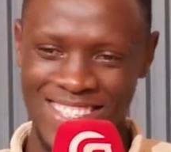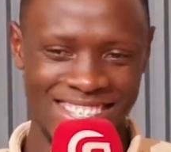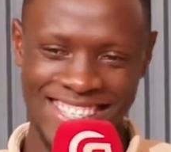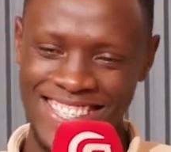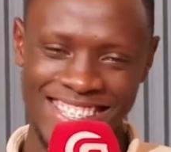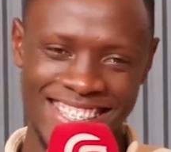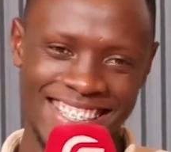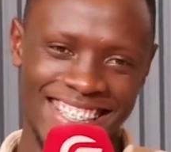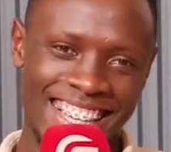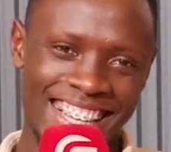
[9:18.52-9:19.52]

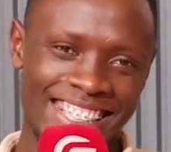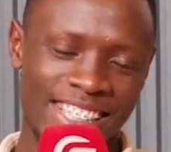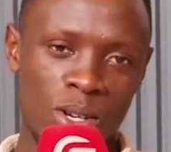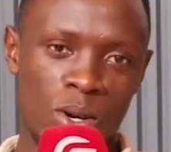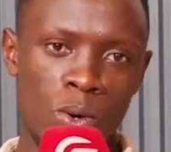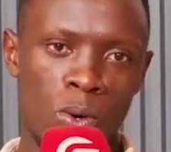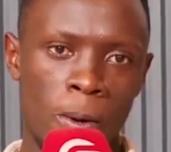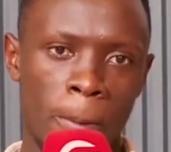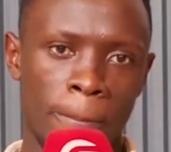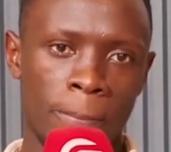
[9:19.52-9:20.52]
Don't.
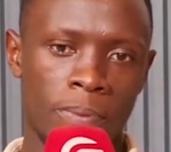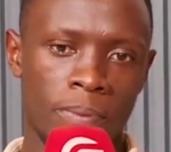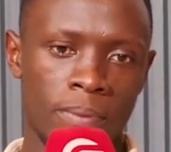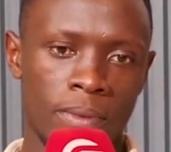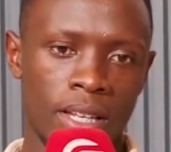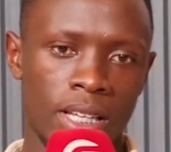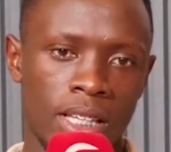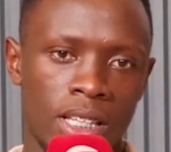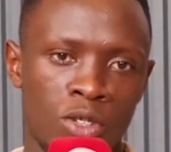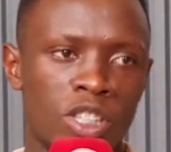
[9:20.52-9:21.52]
So
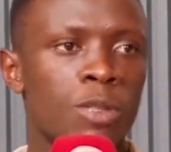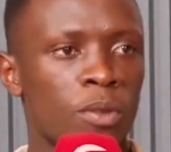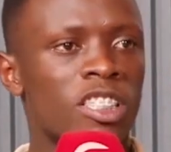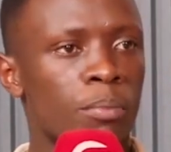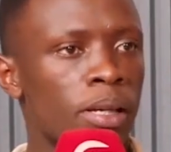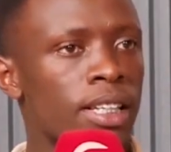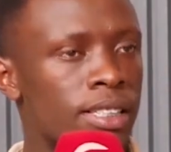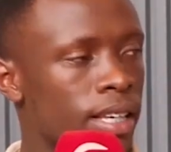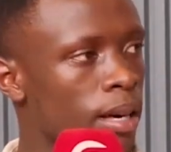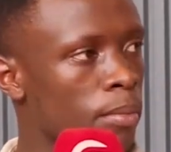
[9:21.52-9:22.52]

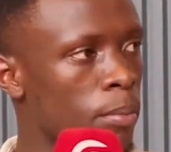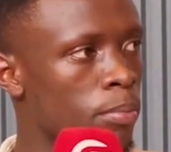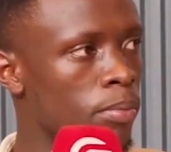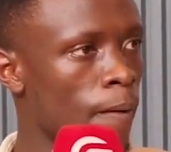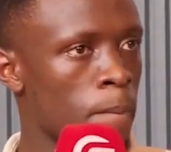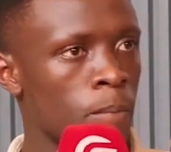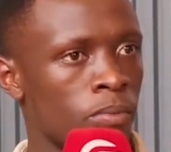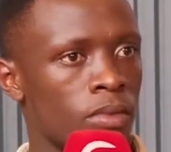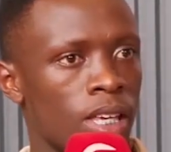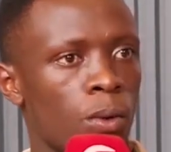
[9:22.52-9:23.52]
responsibility came up.
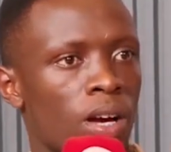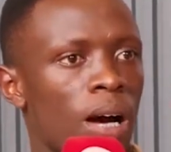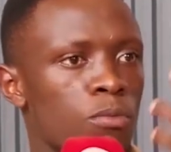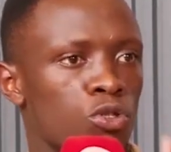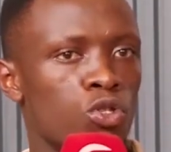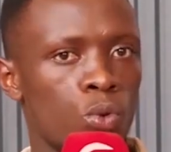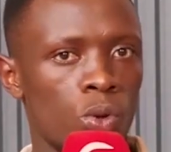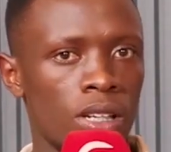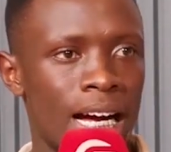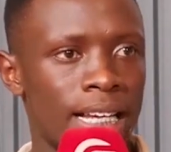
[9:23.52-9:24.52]
Yeah, we come to
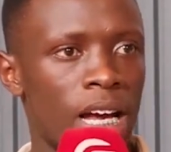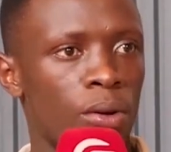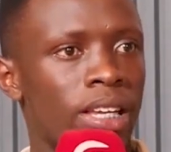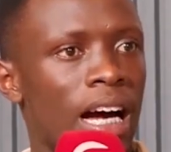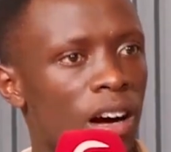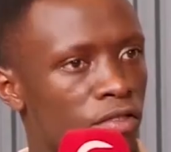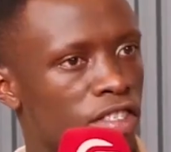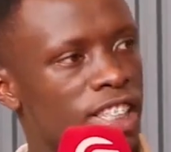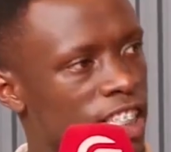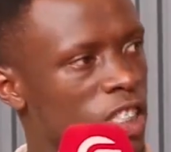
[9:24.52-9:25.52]
school, and I already have
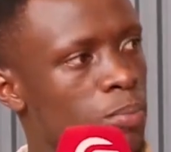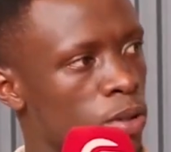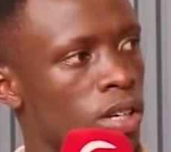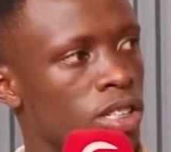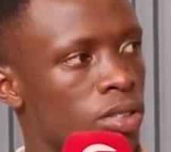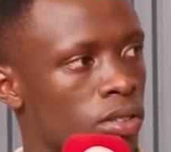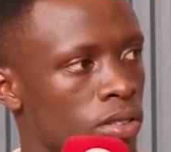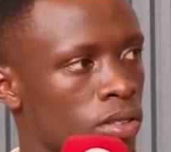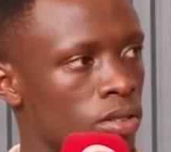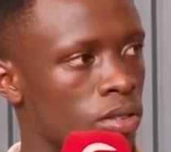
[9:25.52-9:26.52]
this
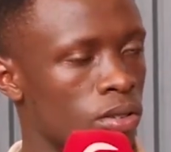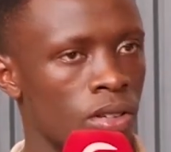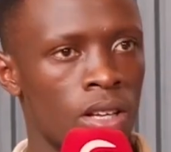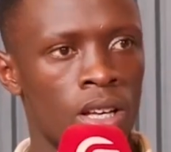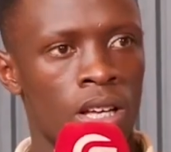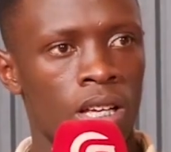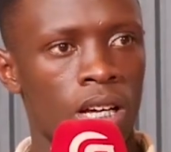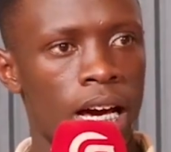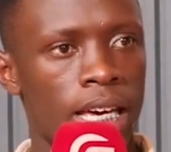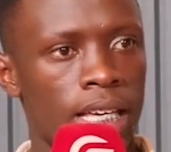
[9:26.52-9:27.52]
inspiration.
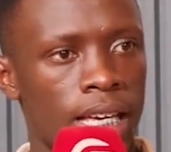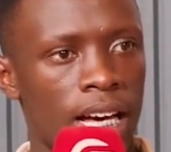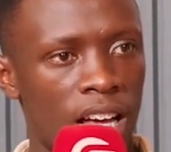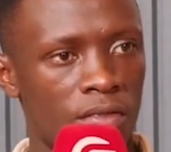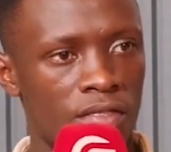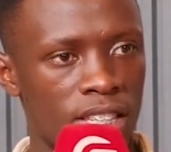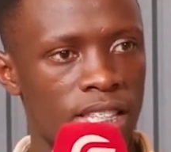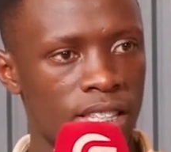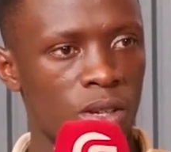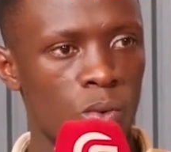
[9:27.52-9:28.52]
I have
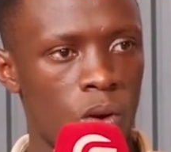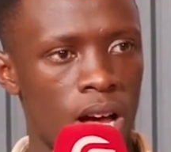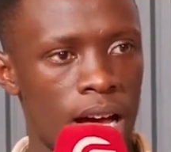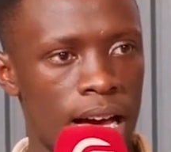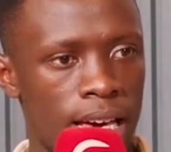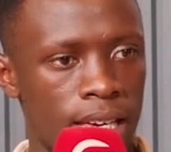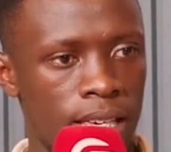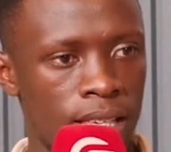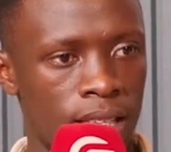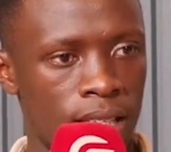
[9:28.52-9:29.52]
this thing where I